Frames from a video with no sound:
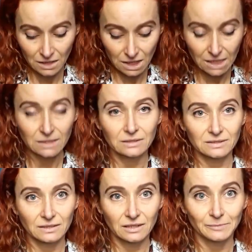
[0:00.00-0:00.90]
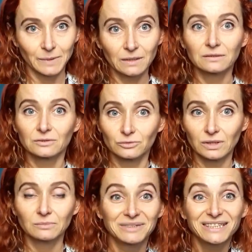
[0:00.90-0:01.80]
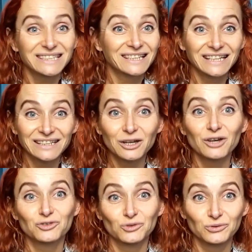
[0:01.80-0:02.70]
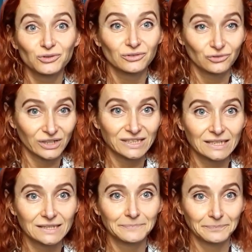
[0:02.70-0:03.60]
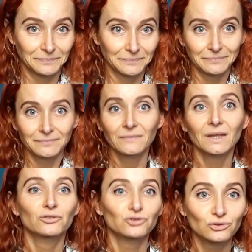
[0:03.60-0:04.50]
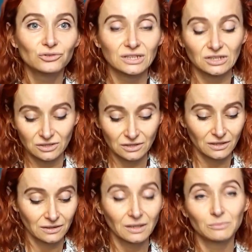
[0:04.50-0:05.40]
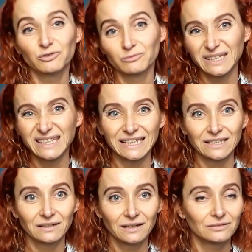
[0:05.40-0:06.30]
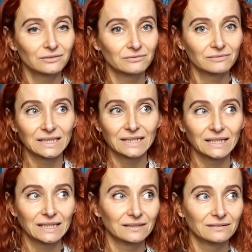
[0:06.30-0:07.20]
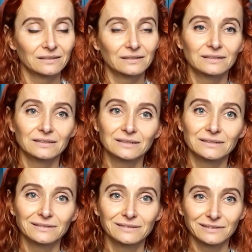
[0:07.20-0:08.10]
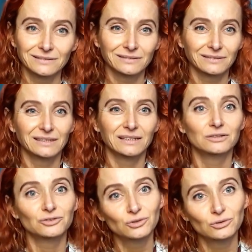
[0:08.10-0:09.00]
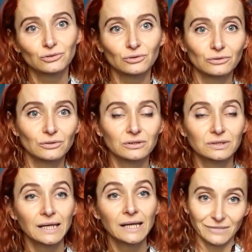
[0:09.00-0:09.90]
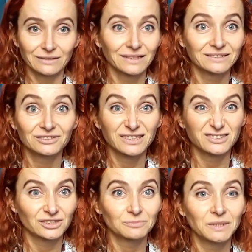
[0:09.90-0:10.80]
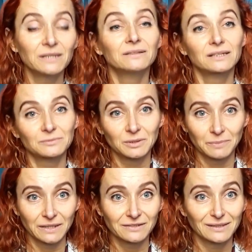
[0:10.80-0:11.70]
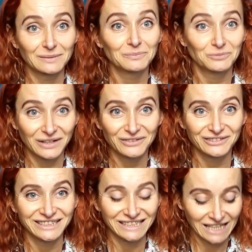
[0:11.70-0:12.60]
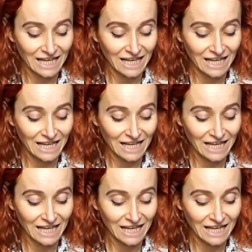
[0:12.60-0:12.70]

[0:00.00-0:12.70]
in the skirt part as well, because I like short dresses, shortish, above my knee. I don't like anything that is neither short nor long. Well, that's just me. That's my personal preference.